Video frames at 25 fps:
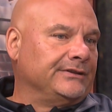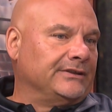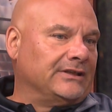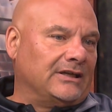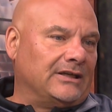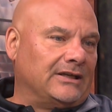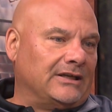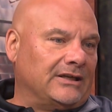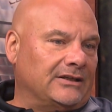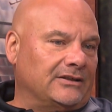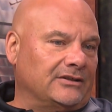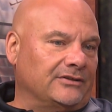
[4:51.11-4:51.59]

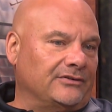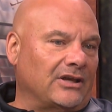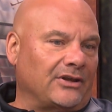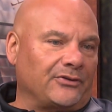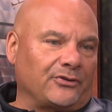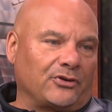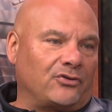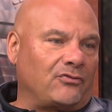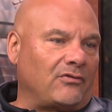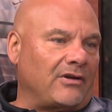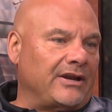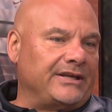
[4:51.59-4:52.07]

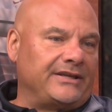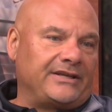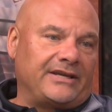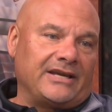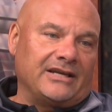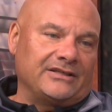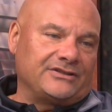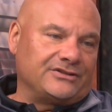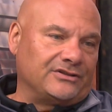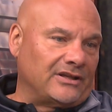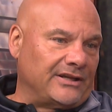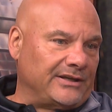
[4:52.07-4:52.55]
Another great
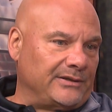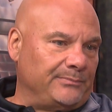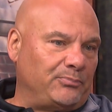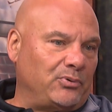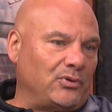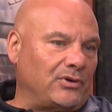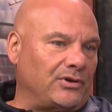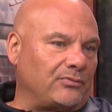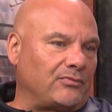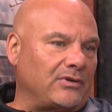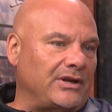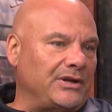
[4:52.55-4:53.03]
catch. Lenny
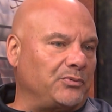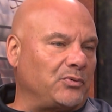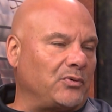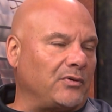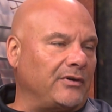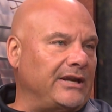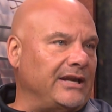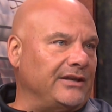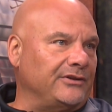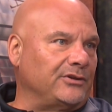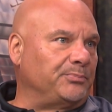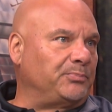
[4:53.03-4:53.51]
put it right
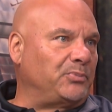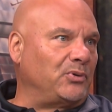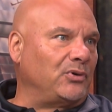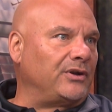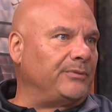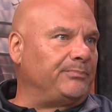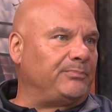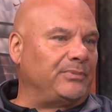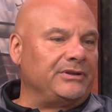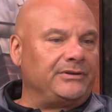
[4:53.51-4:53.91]
where he had to put it,